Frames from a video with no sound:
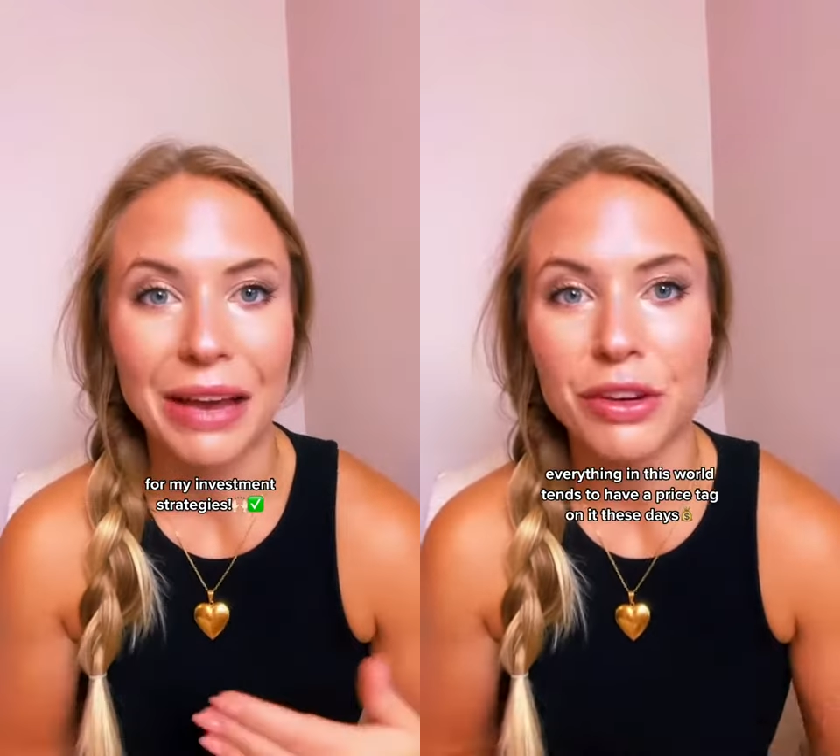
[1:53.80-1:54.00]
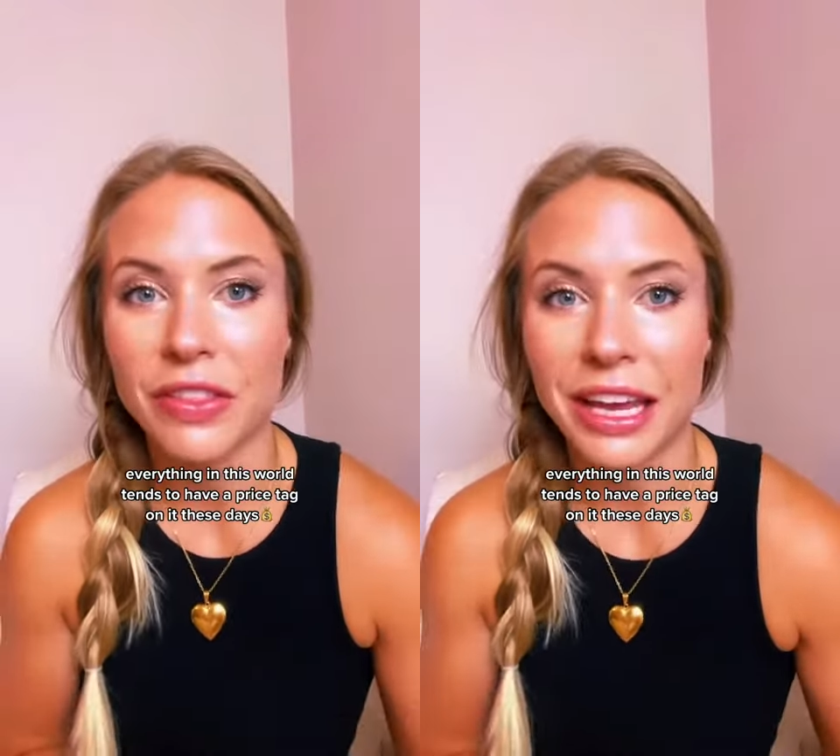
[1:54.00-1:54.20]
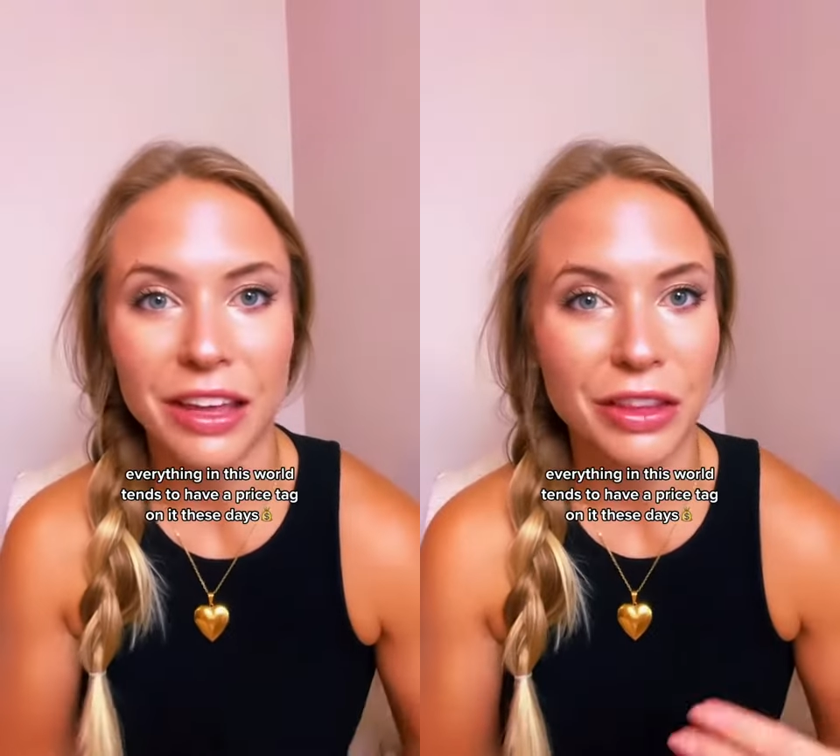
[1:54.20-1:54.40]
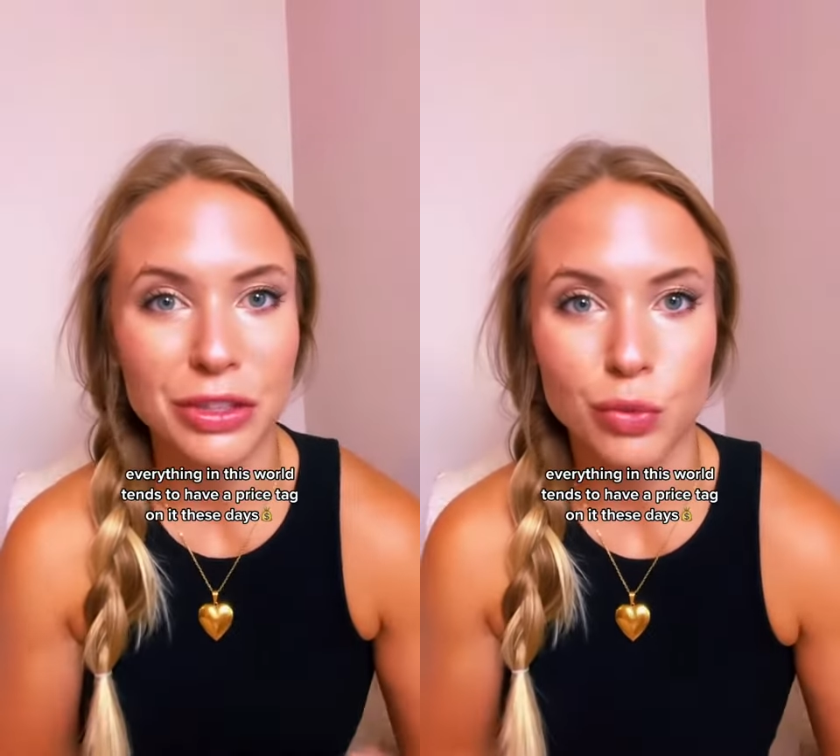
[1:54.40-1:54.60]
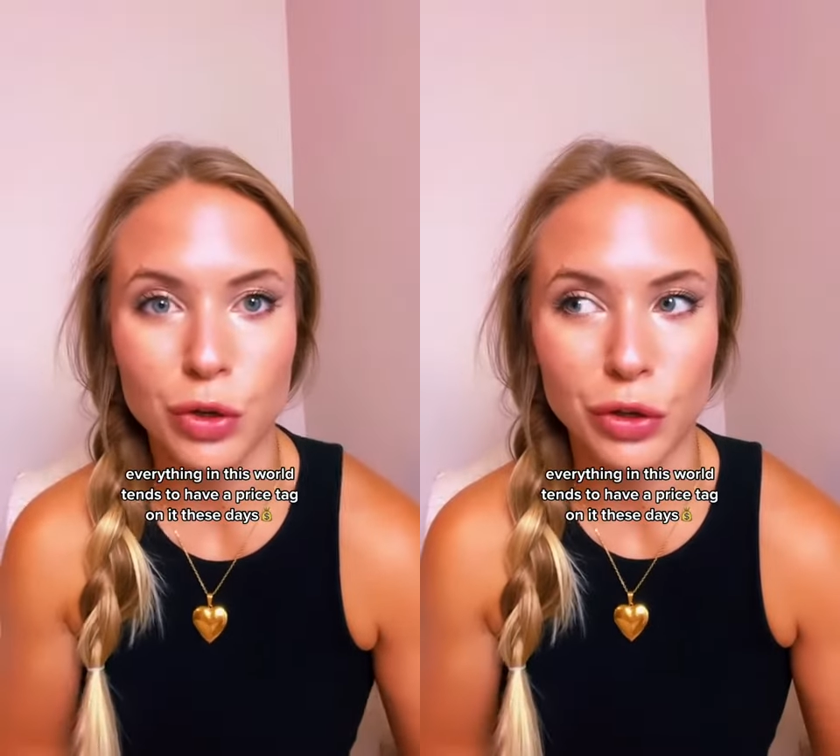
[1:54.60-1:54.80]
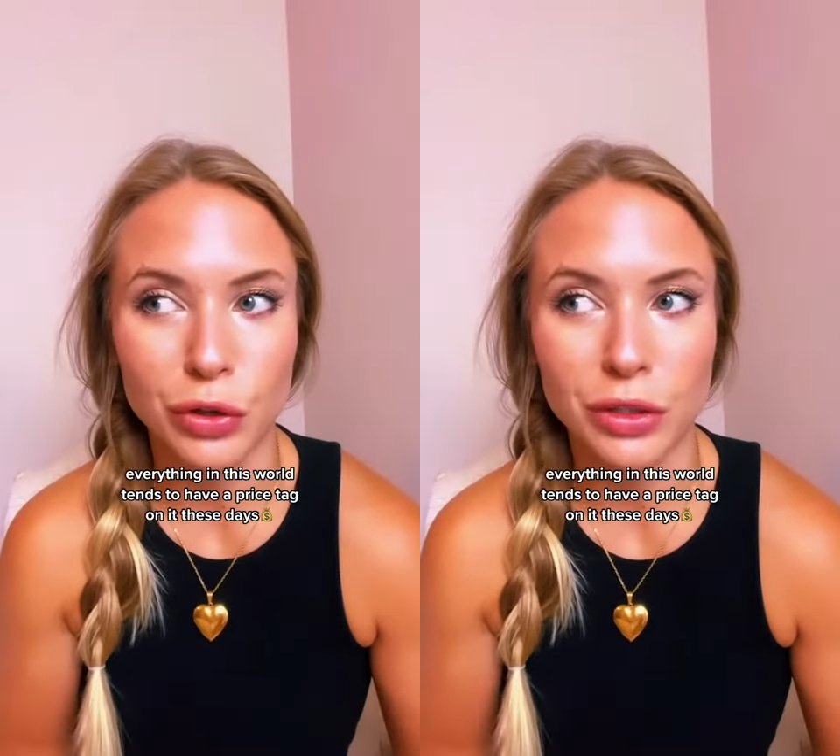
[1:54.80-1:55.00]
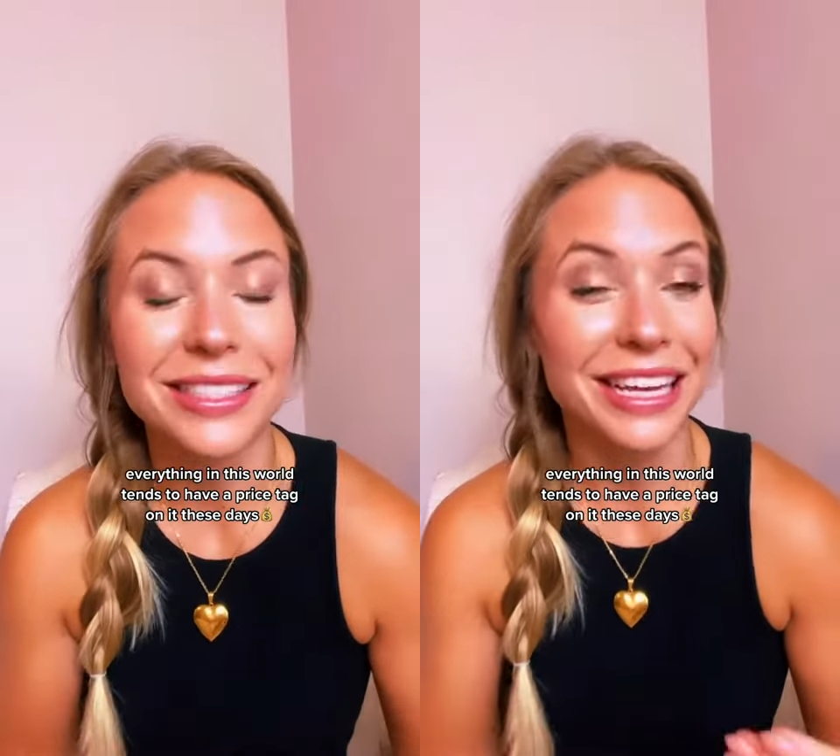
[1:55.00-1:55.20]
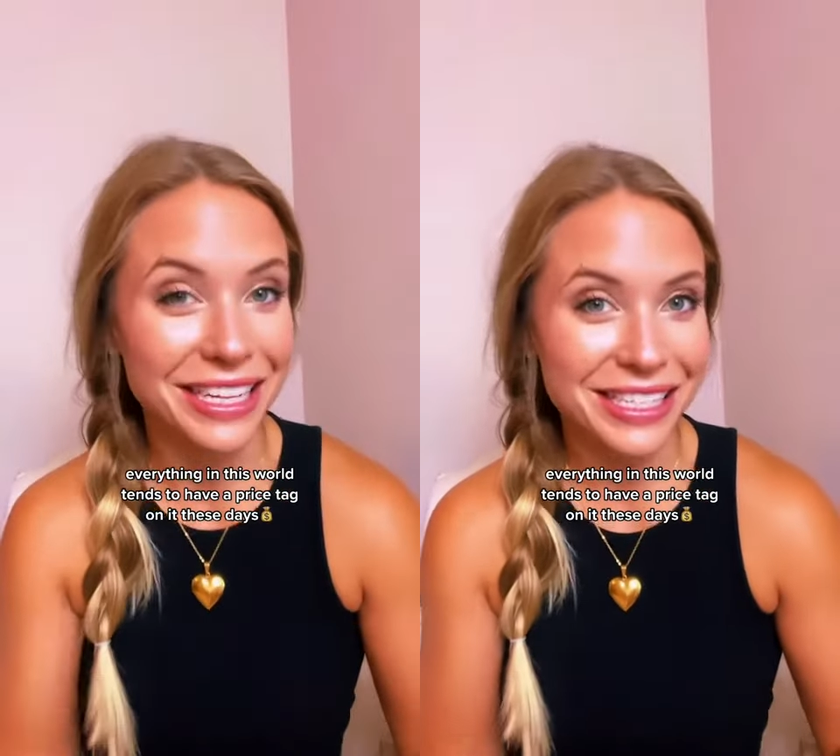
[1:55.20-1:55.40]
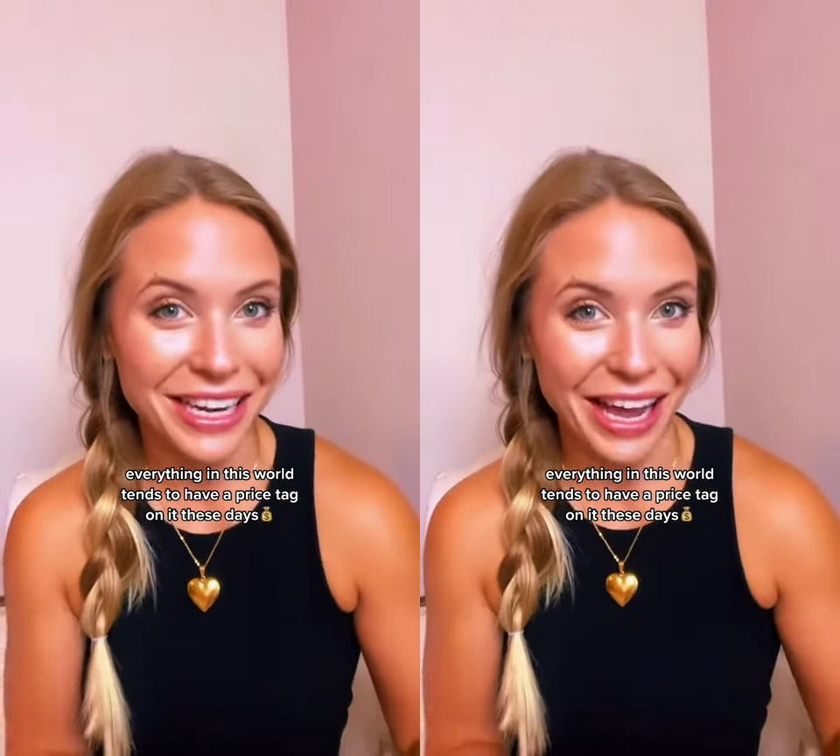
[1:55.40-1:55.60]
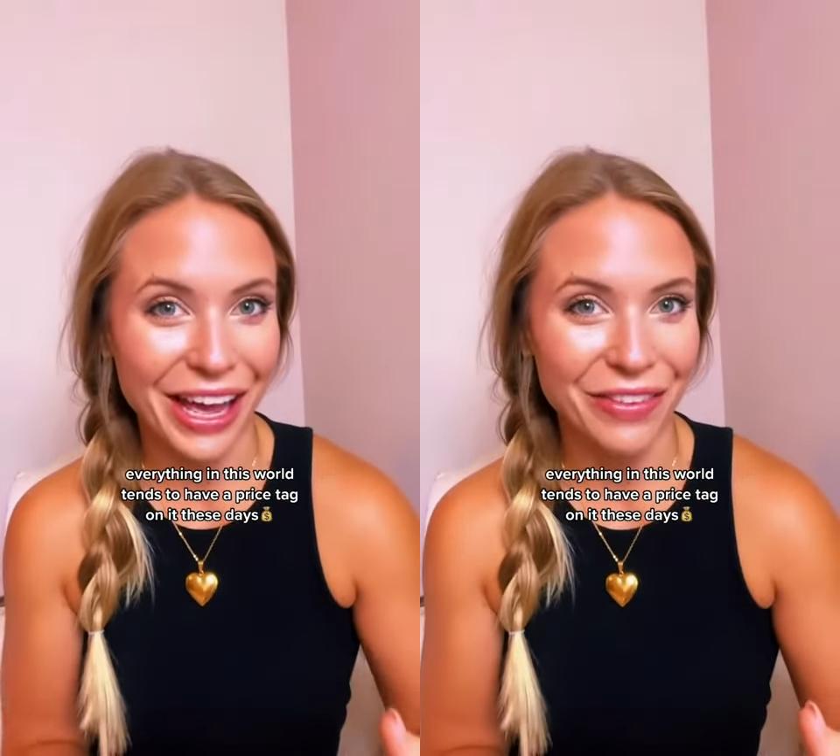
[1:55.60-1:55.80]
Everything in this world tends to
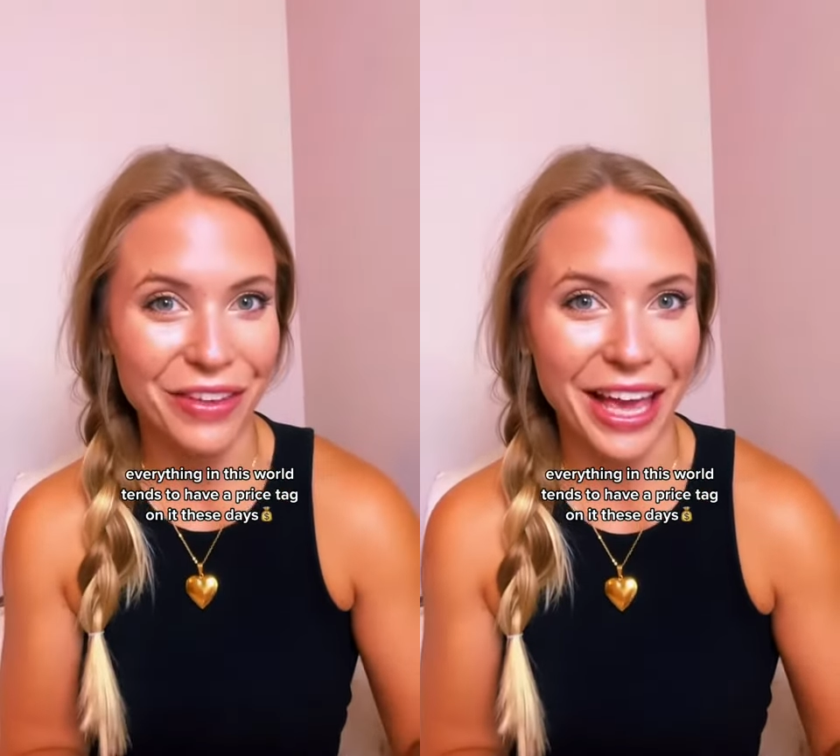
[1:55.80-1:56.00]
have